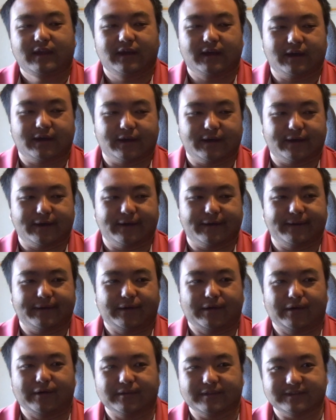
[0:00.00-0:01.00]

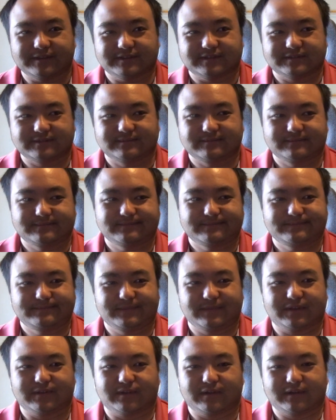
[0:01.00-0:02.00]
All these,
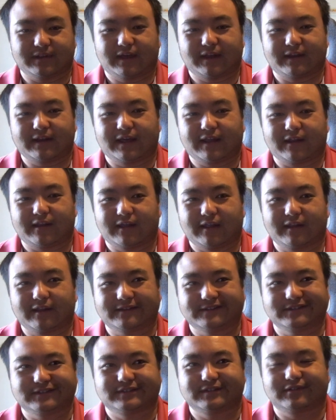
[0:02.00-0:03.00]
not all
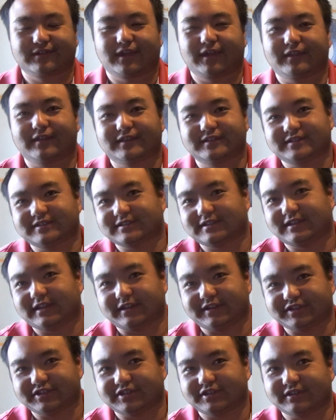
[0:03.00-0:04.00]
of just, okay, this is an
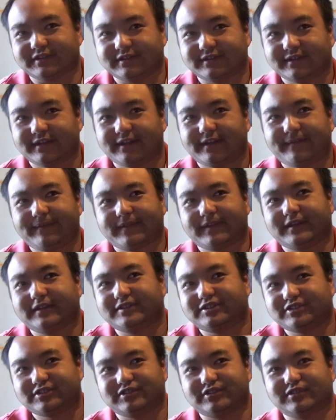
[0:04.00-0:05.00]
engine,
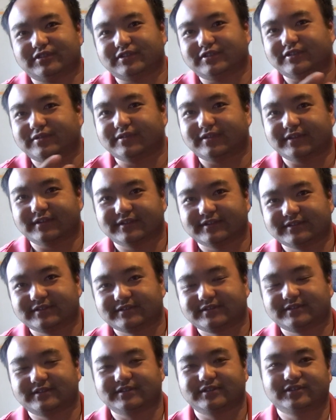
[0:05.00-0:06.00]
it should do
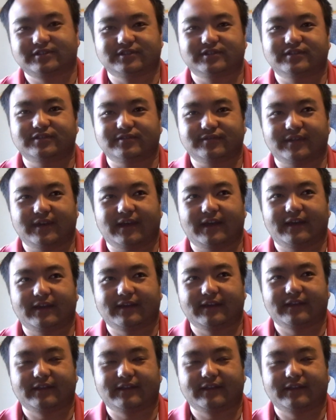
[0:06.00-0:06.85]
this, it should do that.